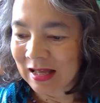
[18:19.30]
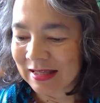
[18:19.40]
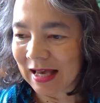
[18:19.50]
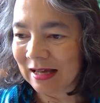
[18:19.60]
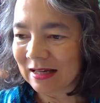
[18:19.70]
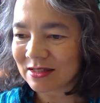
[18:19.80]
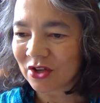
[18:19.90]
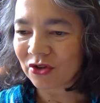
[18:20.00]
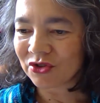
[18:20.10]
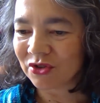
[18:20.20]
Yeah, let's
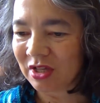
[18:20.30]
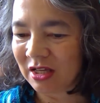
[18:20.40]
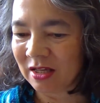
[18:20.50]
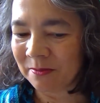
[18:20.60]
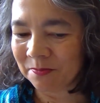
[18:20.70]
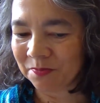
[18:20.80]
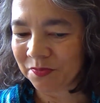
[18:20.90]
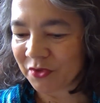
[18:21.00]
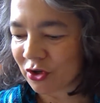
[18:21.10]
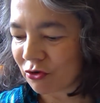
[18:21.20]
go to the
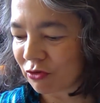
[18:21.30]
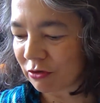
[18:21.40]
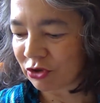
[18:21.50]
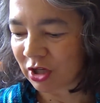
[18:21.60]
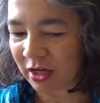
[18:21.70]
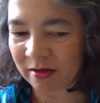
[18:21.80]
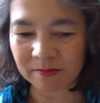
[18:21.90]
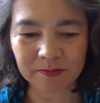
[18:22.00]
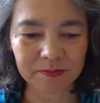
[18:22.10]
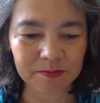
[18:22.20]
crochet
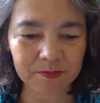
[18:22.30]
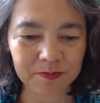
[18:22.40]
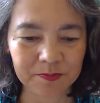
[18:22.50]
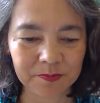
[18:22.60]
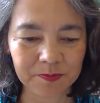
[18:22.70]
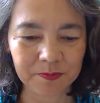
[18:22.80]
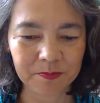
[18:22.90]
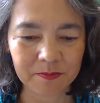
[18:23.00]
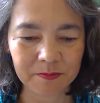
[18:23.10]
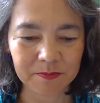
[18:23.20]

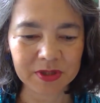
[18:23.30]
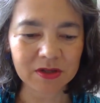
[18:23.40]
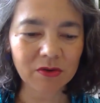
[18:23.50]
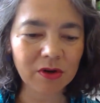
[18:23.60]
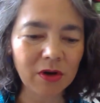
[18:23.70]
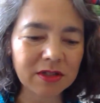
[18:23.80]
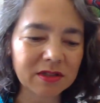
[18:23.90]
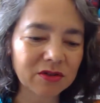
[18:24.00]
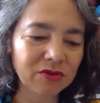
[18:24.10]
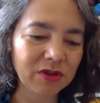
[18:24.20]
bits. Oh no,
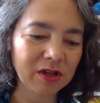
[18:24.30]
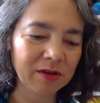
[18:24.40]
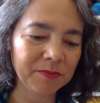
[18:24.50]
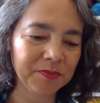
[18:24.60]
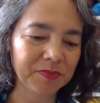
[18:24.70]
let's do the